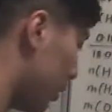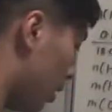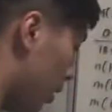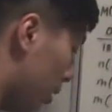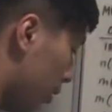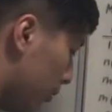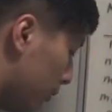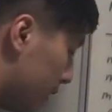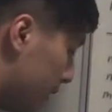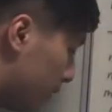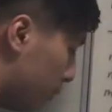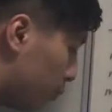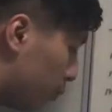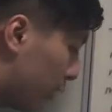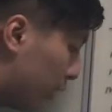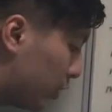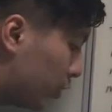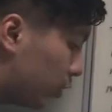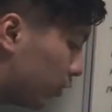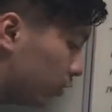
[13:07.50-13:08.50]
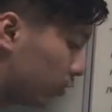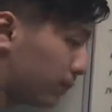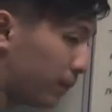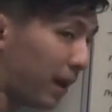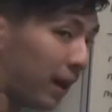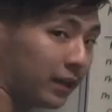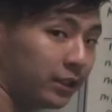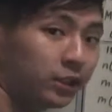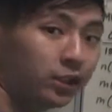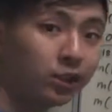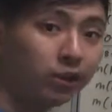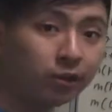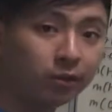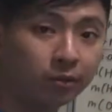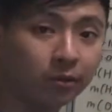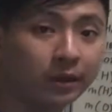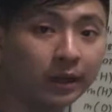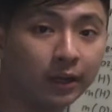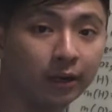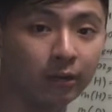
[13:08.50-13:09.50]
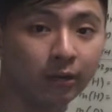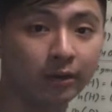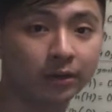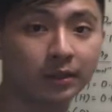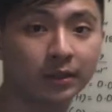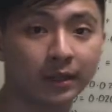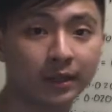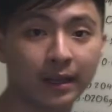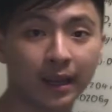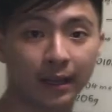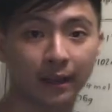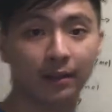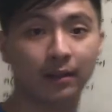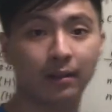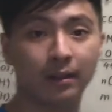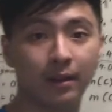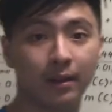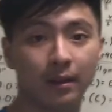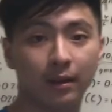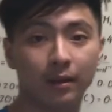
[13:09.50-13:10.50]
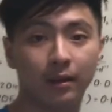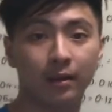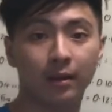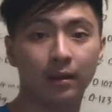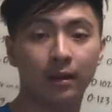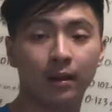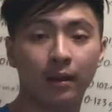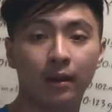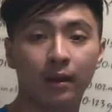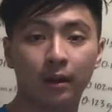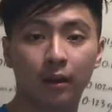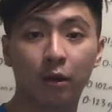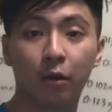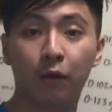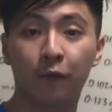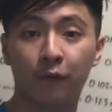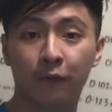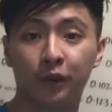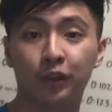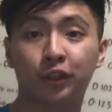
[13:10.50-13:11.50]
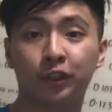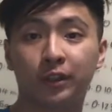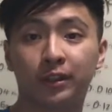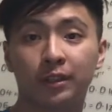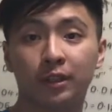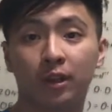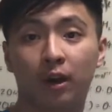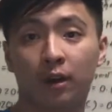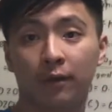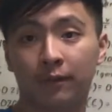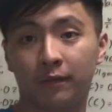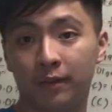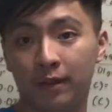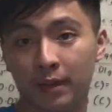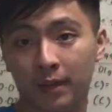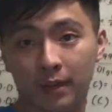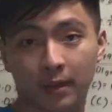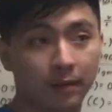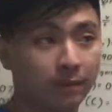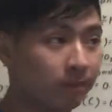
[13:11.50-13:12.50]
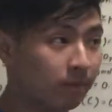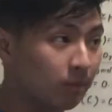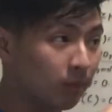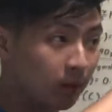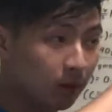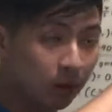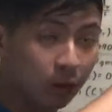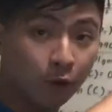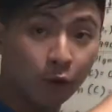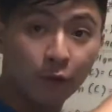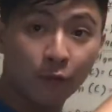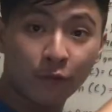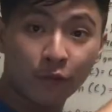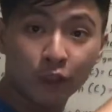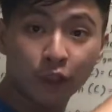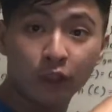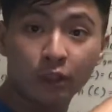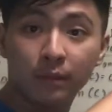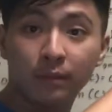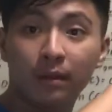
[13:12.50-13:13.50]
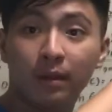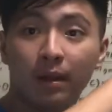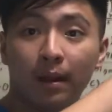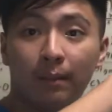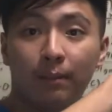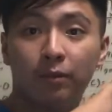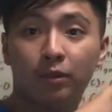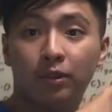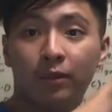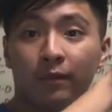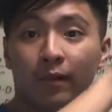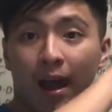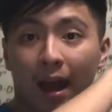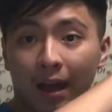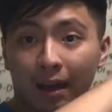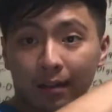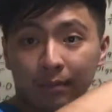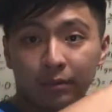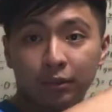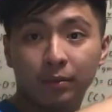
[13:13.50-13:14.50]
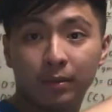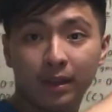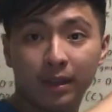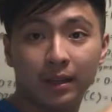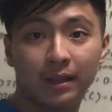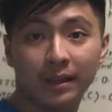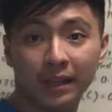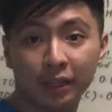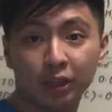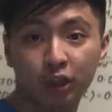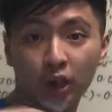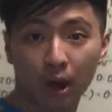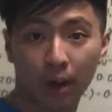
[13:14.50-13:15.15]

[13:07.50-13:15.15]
all these ratios by 2 in order to get the coefficients of the coefficients of the numbers of atoms within each